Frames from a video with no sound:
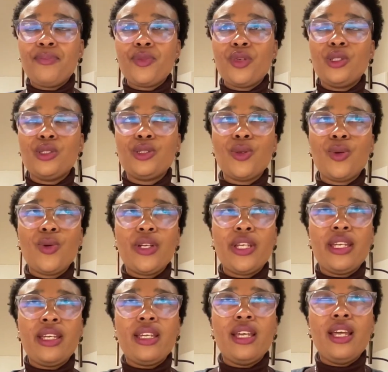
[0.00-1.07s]
so
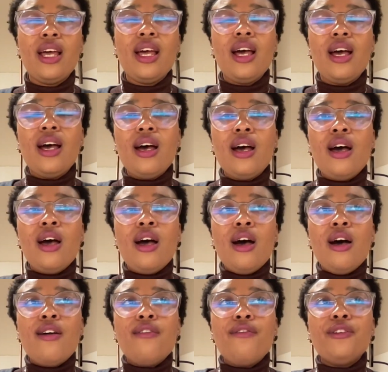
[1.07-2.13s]
okay,
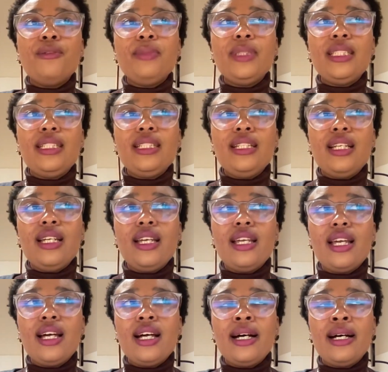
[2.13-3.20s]
for me,
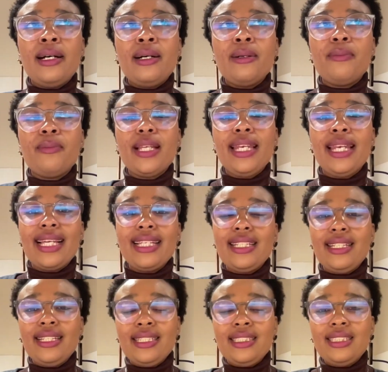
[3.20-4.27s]

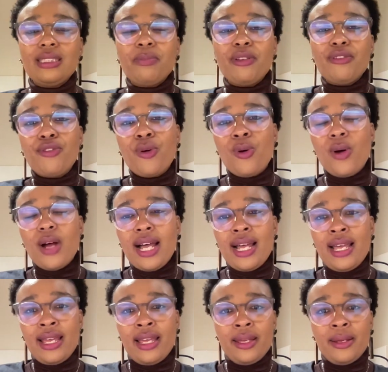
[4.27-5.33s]
luckily, just before
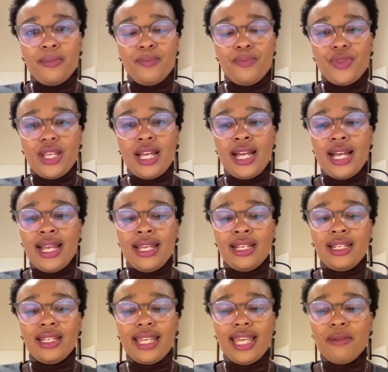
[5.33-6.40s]
I
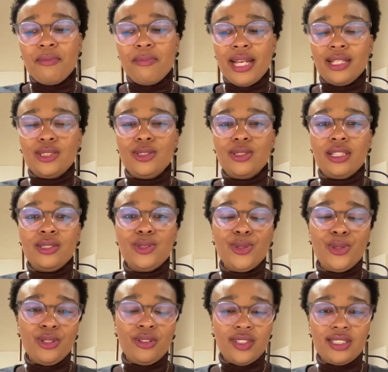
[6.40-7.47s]
came back into
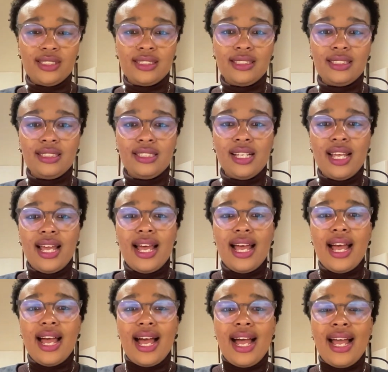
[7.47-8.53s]
university,
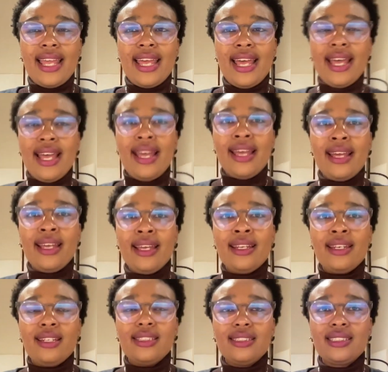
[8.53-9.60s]
I
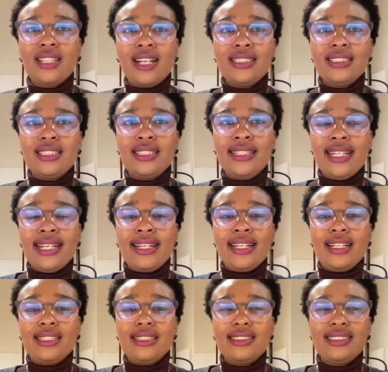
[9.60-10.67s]
had started
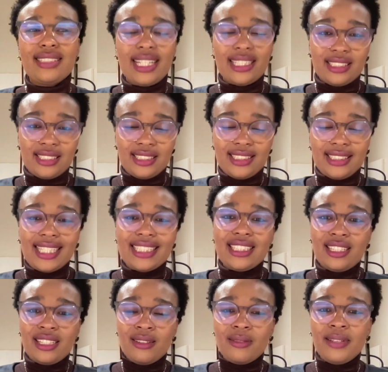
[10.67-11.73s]
like
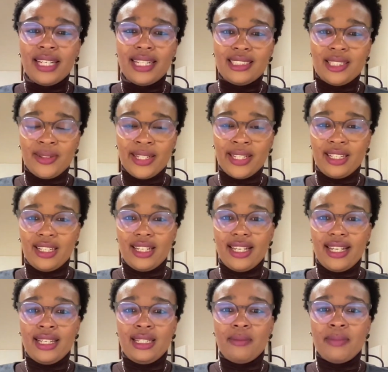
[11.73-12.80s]
sessional lecturing
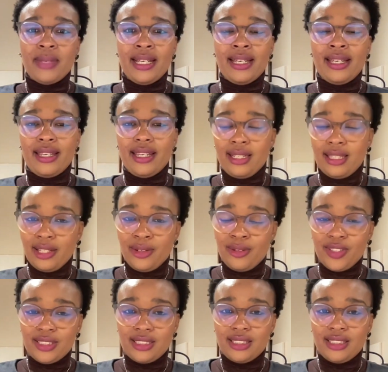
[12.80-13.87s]
at the
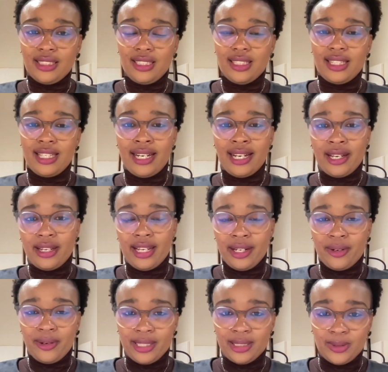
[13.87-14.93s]
university that I
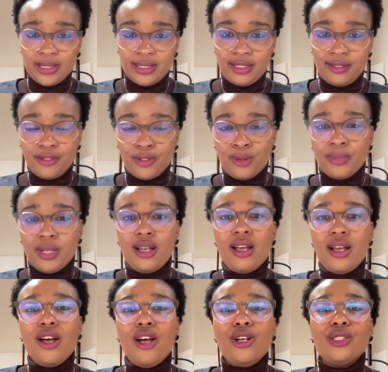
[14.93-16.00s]
graduated from.
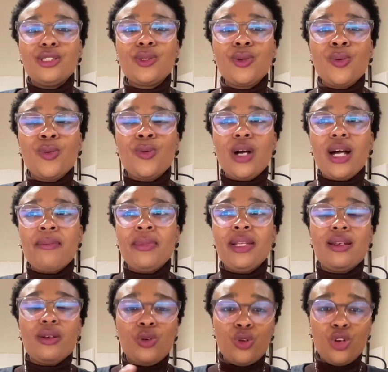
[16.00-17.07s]
So I
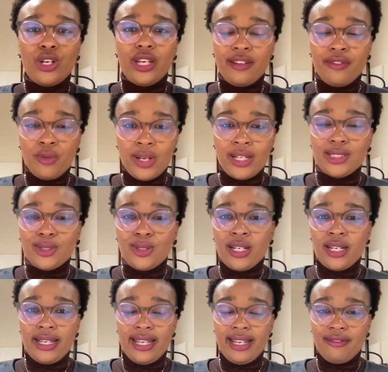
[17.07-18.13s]
mean, not everyone is
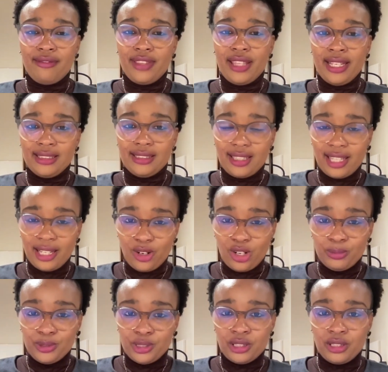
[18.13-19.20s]
gonna have that
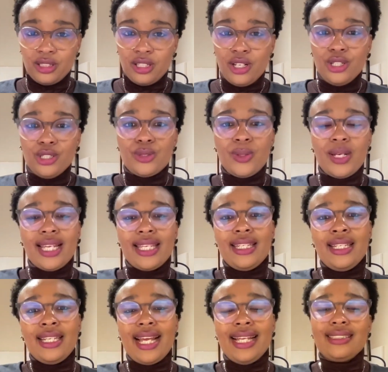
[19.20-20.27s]
option. So
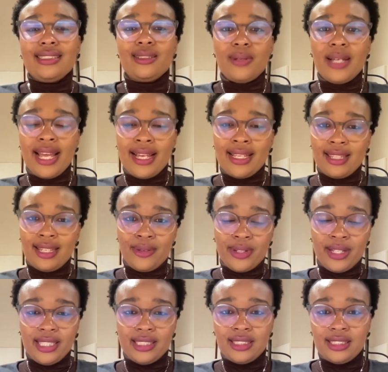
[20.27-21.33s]
luckily, I still had that
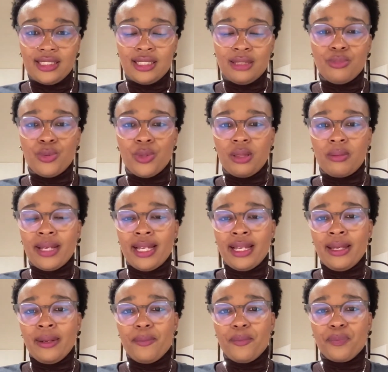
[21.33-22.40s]
relationship with
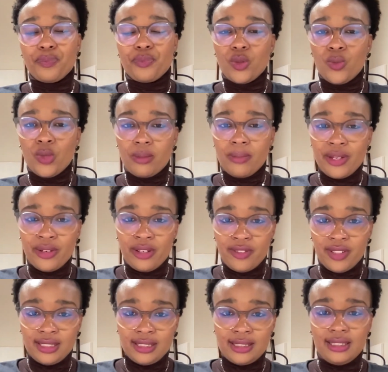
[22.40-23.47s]
my
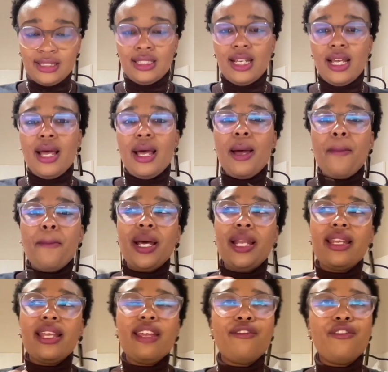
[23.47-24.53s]
university.
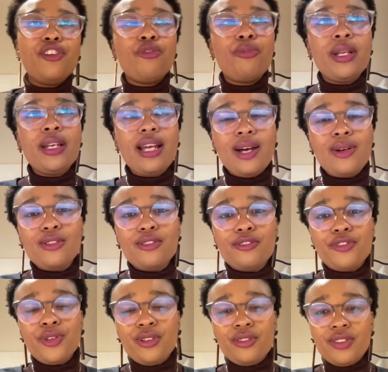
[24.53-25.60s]
But if you've been out of
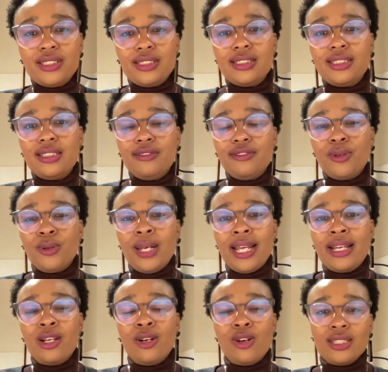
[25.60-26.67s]
university for like
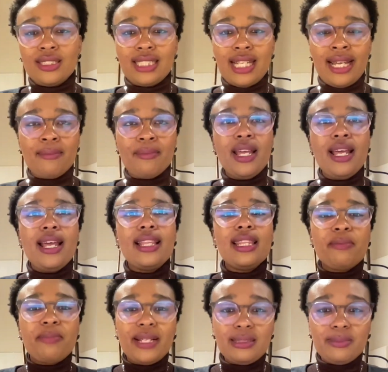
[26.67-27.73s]
a long time, the
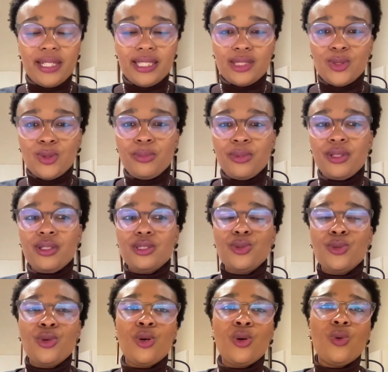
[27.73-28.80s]
best place to
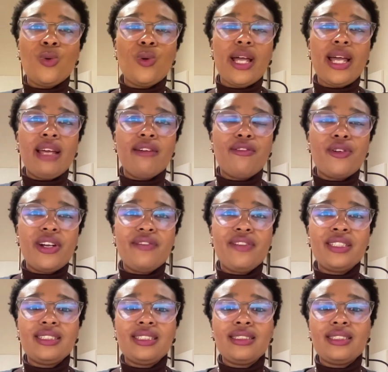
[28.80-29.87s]
go for
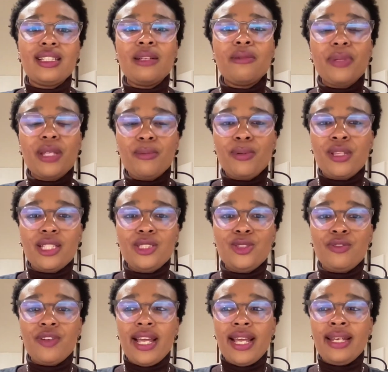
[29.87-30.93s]
references are the people that
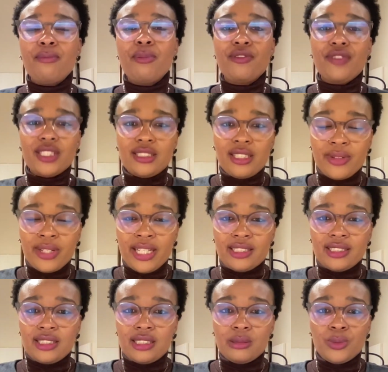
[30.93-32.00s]
you've had professional
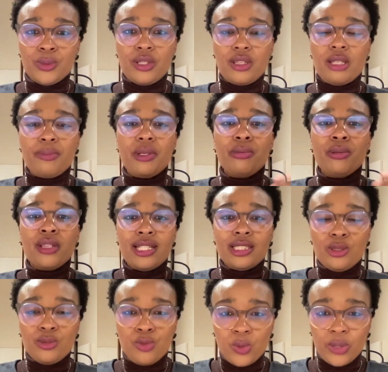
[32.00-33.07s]
relationships with, the people that
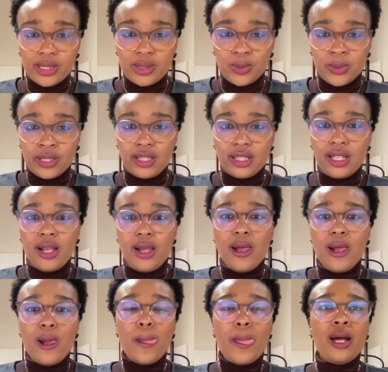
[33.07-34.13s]
you've worked with,
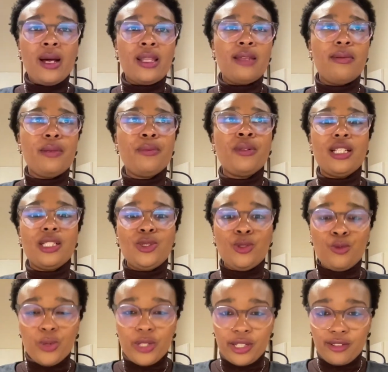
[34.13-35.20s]
the people that you've
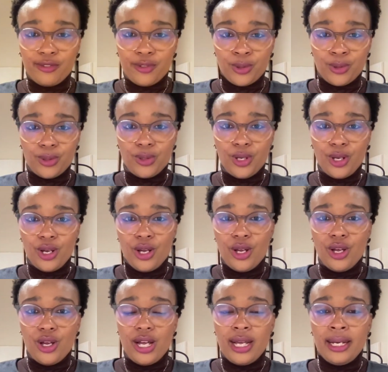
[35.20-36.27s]
worked for.
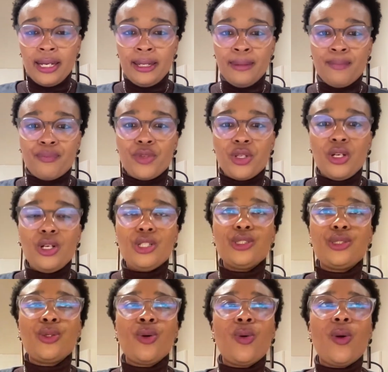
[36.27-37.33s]
Um,
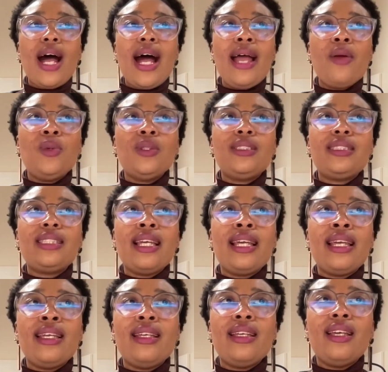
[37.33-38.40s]
so I would
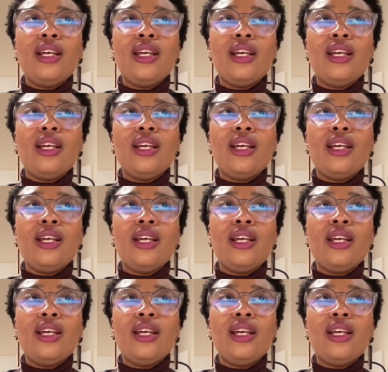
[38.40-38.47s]
say